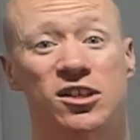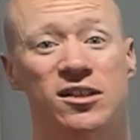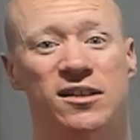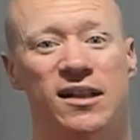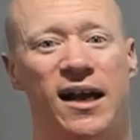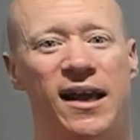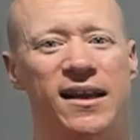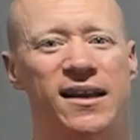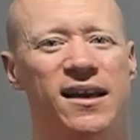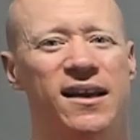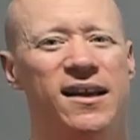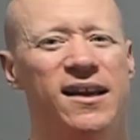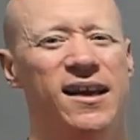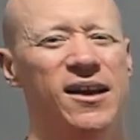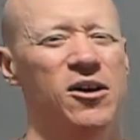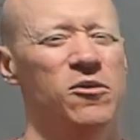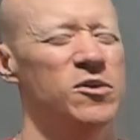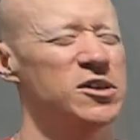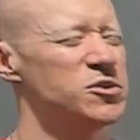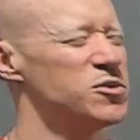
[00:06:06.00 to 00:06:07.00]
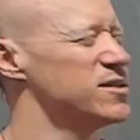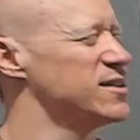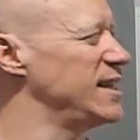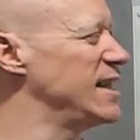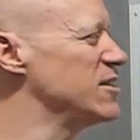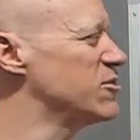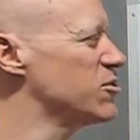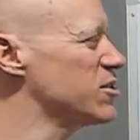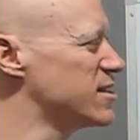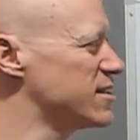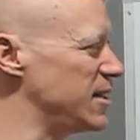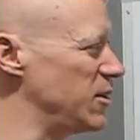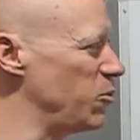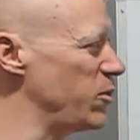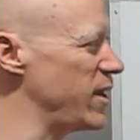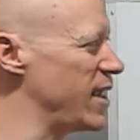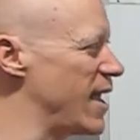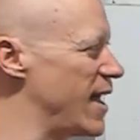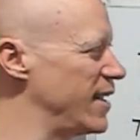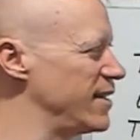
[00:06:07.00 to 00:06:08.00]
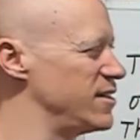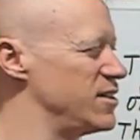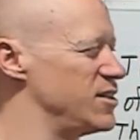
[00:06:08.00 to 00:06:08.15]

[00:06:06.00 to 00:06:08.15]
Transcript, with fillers: like, which was interesting. We had